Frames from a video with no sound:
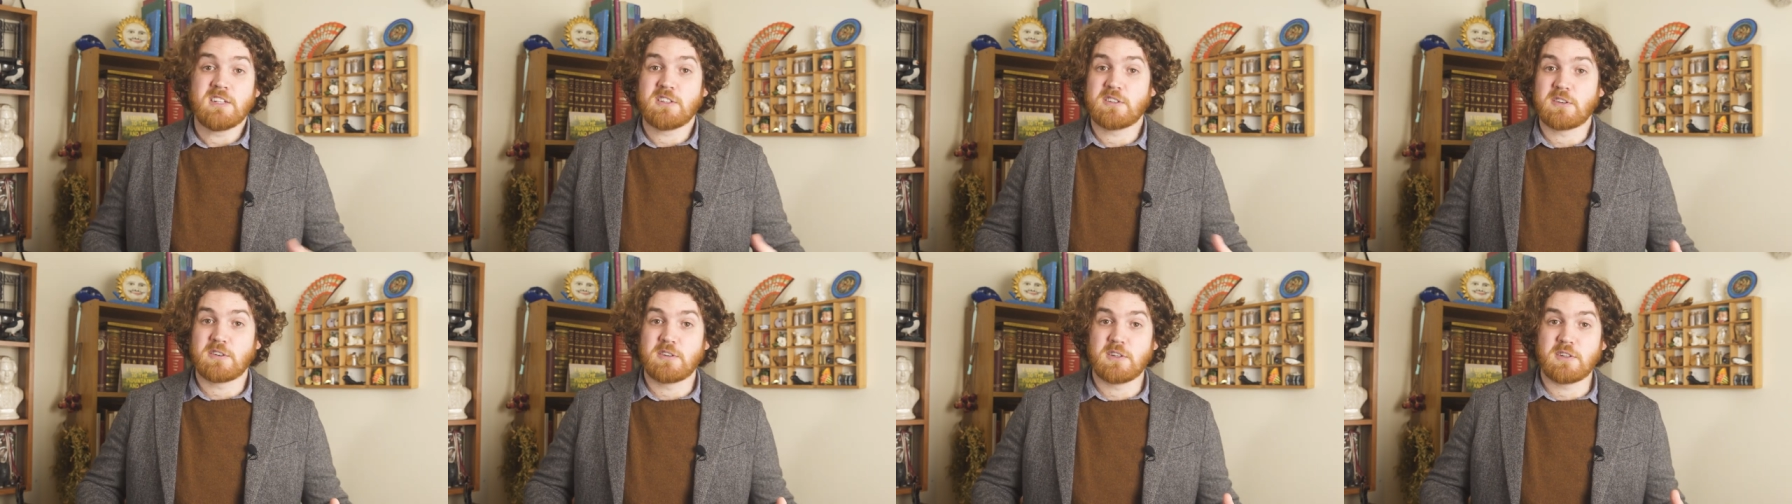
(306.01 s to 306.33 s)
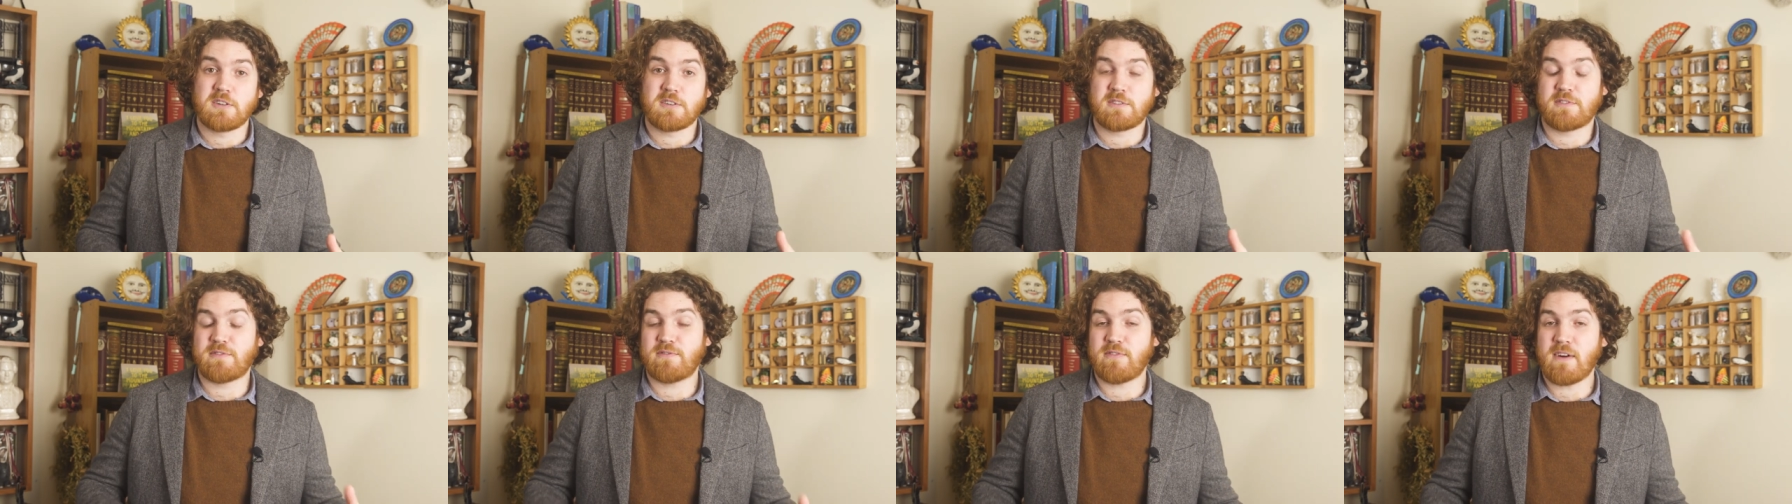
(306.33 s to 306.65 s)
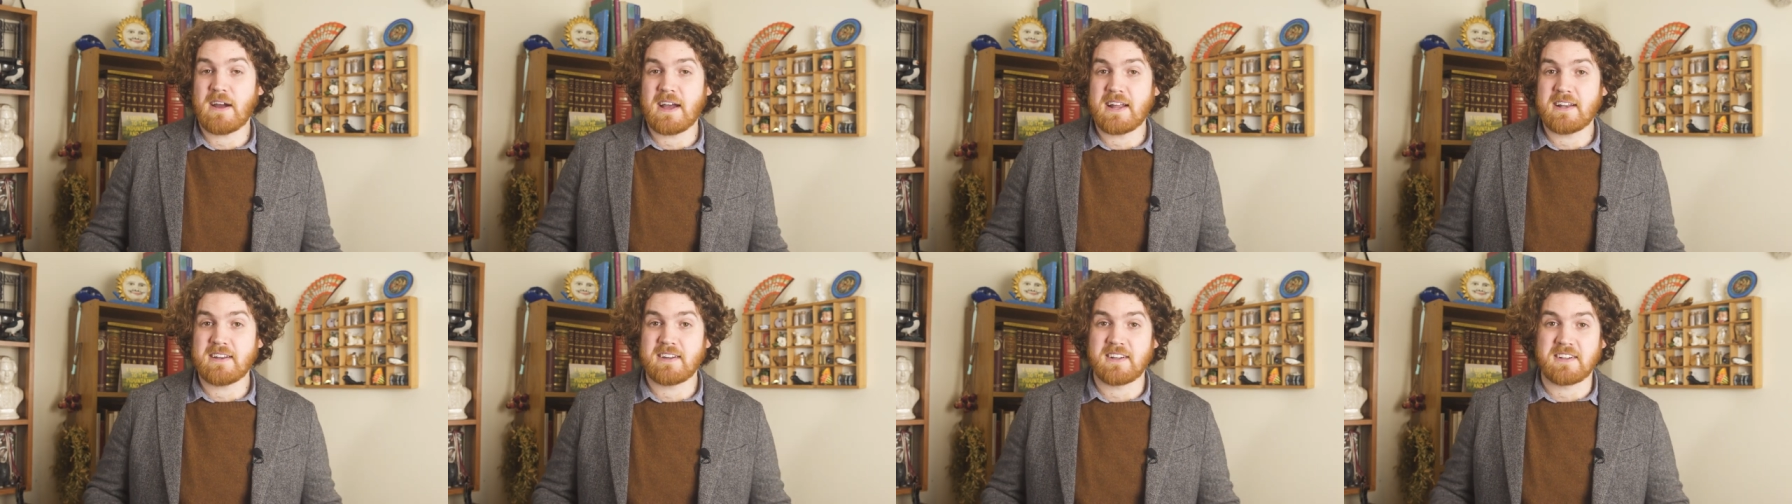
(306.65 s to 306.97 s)
So your
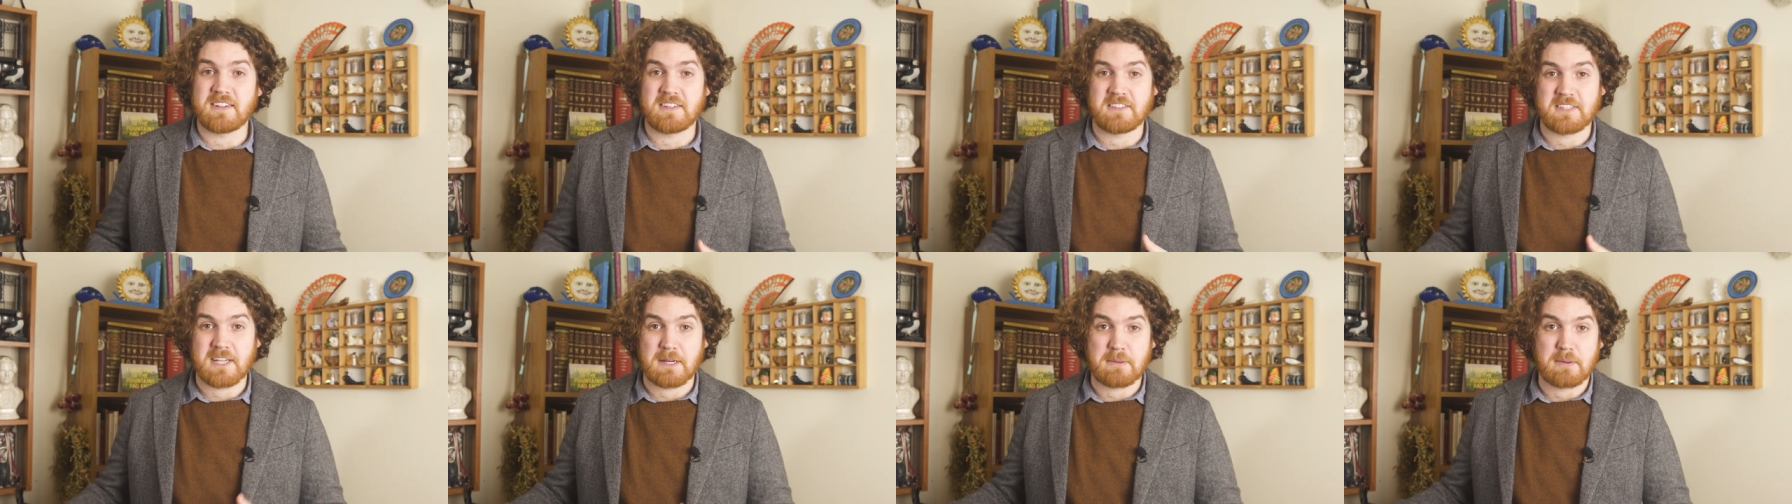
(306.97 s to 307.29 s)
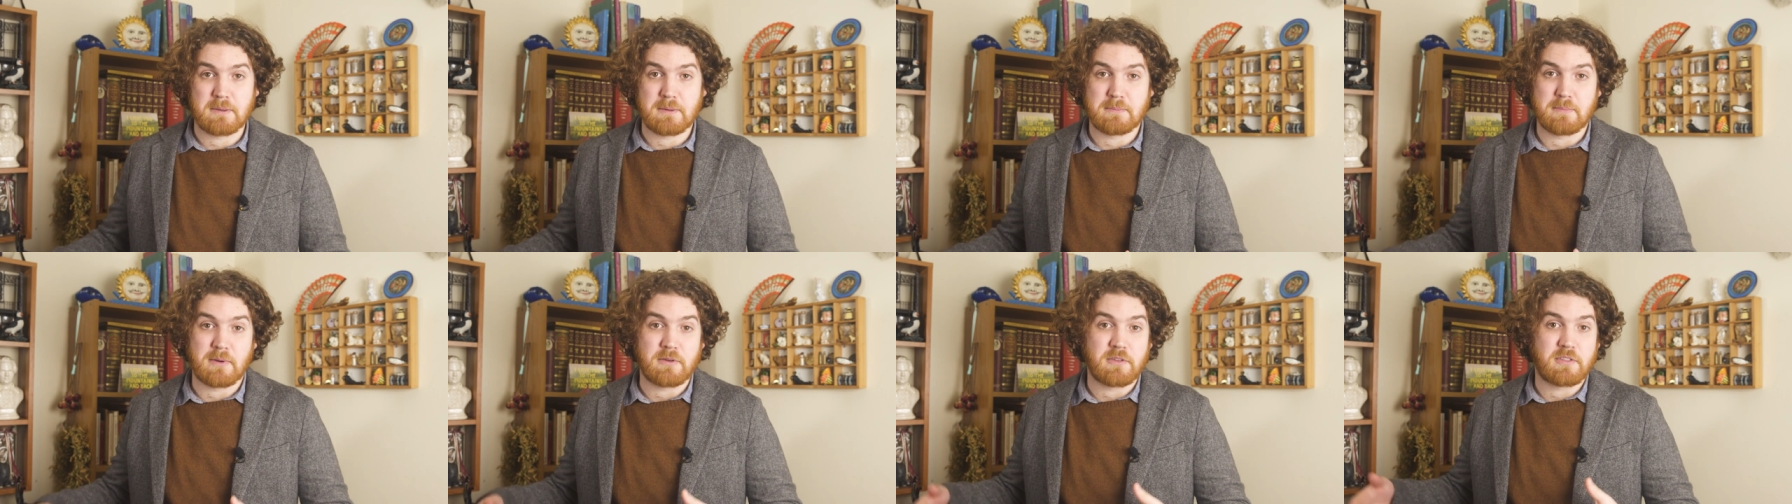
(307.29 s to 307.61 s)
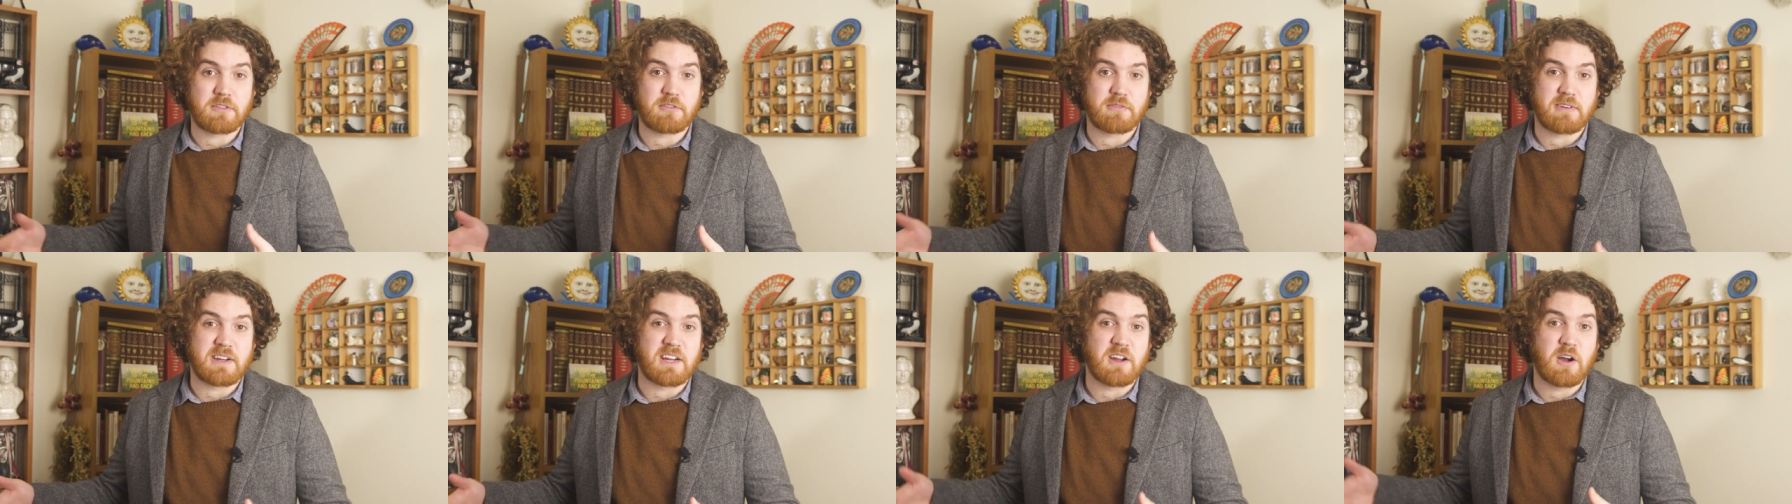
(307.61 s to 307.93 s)
friend a suburb or
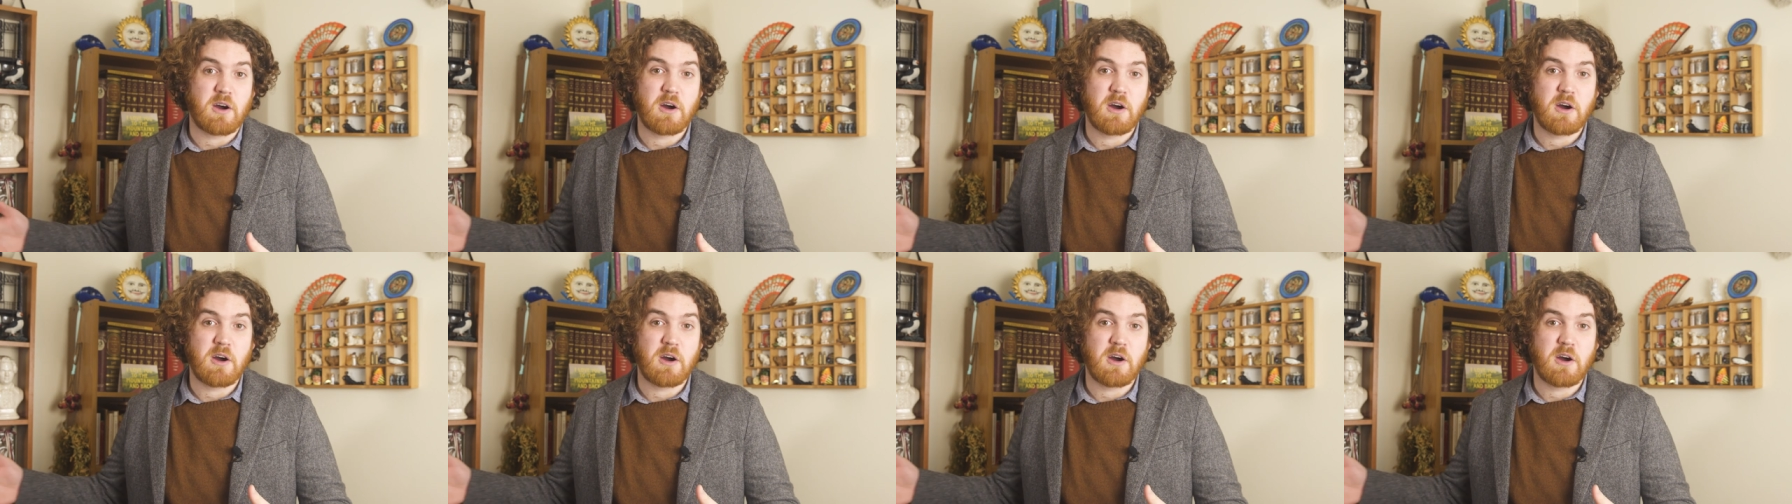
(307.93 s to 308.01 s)
three